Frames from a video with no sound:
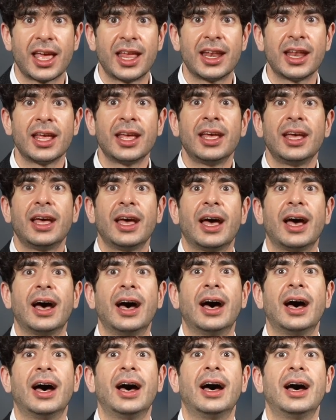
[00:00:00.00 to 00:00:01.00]
and
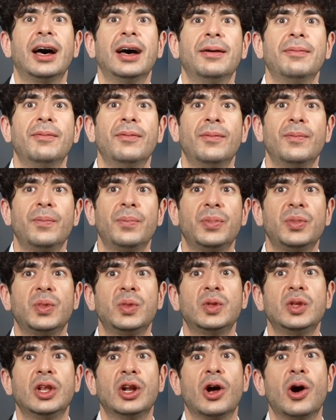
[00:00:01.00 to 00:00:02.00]
uh,
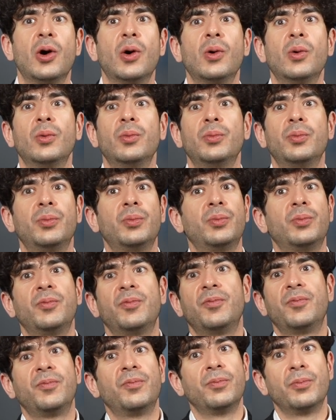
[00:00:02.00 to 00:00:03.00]
you know,
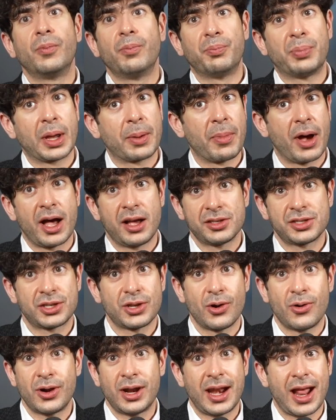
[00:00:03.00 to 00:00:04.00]
big
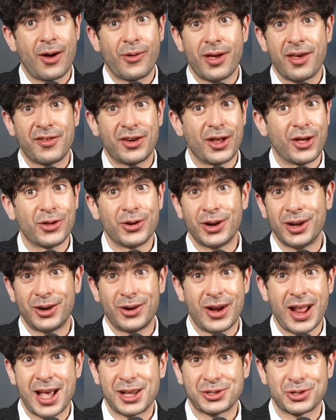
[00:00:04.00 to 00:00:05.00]
milestone. And now we have another
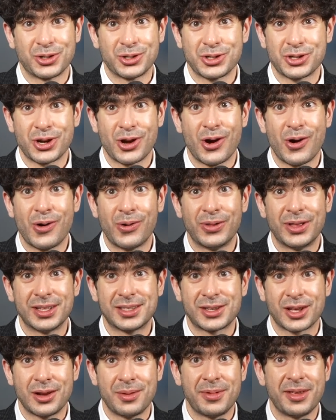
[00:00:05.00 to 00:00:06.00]
international show
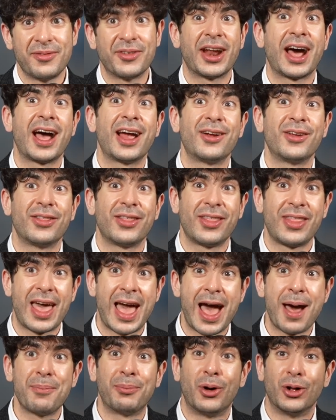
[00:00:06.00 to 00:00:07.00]
that's going to be even higher than
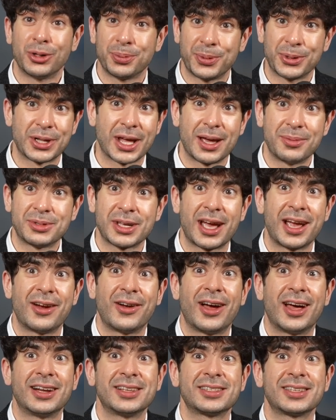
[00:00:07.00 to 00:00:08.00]
that, multiple times higher
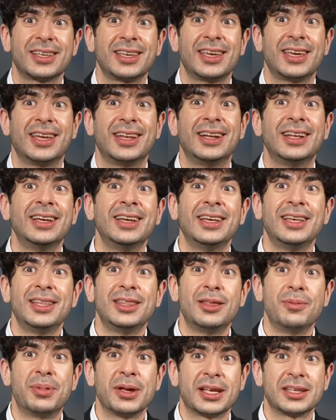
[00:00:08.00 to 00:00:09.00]
honestly, and
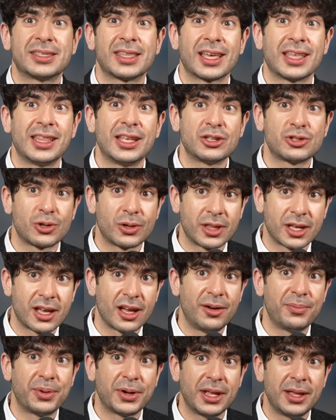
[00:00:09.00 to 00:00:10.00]
the biggest thing in the history of the
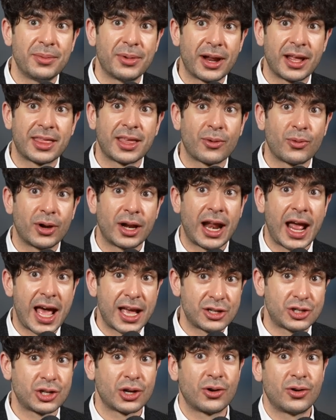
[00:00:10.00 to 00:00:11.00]
company. But I think what it
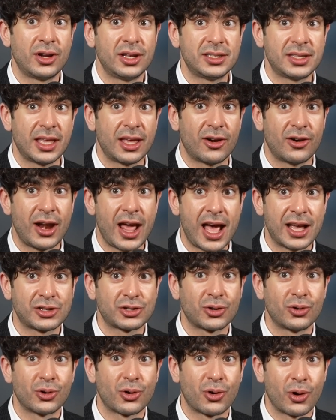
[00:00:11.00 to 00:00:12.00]
has shown is the
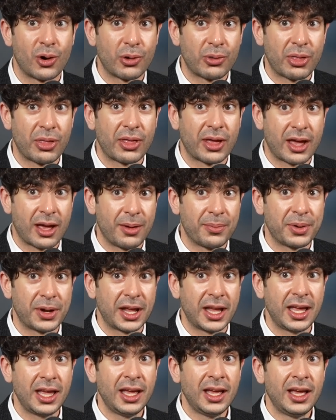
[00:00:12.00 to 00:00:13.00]
international growth of the
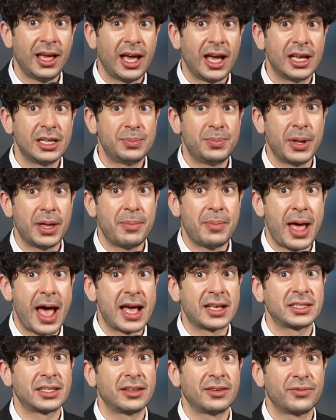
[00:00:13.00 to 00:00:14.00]
company has been
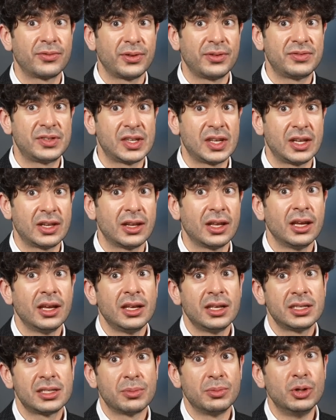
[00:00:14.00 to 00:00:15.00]
massive. We've seen
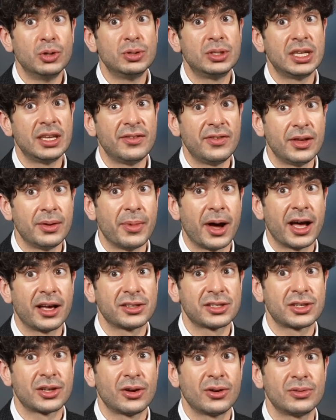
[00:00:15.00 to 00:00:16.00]
some new T V
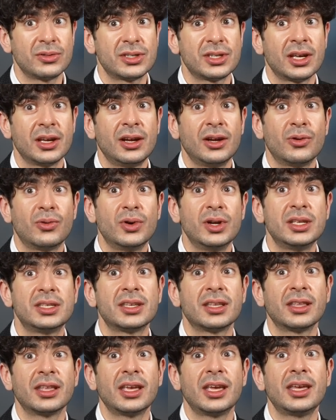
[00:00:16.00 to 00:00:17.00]
milestones
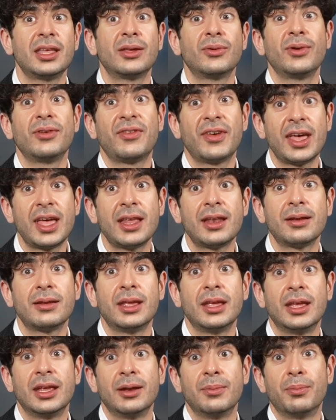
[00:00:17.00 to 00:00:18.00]
recently that we've hit
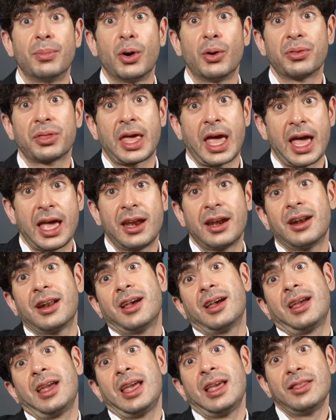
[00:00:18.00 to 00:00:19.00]
in both
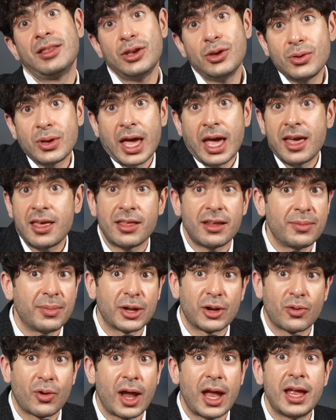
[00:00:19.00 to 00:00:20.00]
Canada and the U K that have
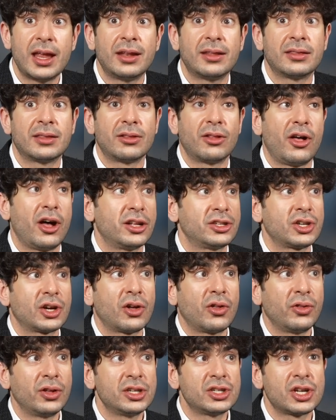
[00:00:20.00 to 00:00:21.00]
been great. The launch of
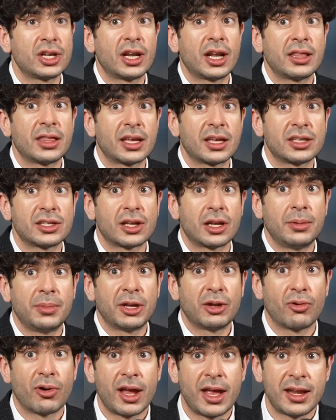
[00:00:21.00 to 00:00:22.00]
Collision I think is going to
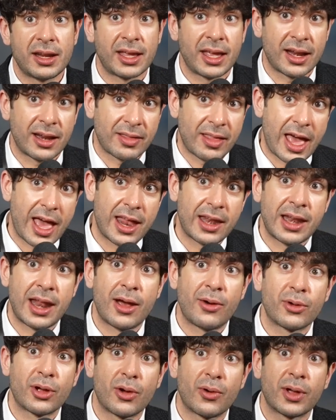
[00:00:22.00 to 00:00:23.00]
be great, and getting that
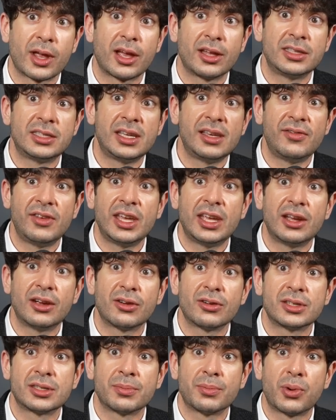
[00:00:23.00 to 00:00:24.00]
now going on T V
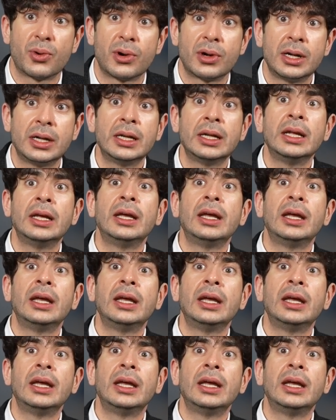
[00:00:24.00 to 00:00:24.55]
here is important.